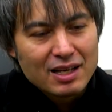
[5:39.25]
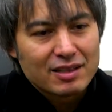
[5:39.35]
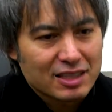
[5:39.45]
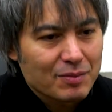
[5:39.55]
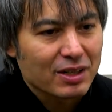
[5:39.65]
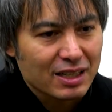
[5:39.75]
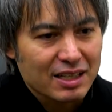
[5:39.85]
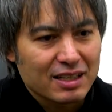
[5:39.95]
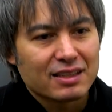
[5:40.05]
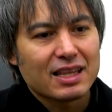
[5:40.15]

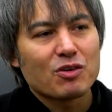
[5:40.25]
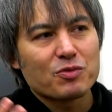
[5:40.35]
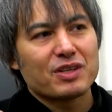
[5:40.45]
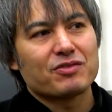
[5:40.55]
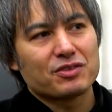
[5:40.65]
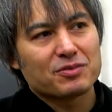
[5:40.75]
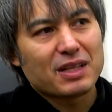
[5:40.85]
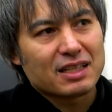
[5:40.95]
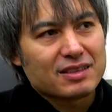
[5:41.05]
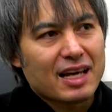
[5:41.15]
Similarly, that will be for
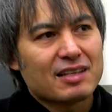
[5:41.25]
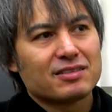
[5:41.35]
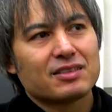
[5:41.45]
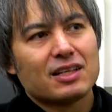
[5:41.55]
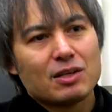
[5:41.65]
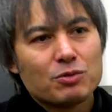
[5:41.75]
smell and taste.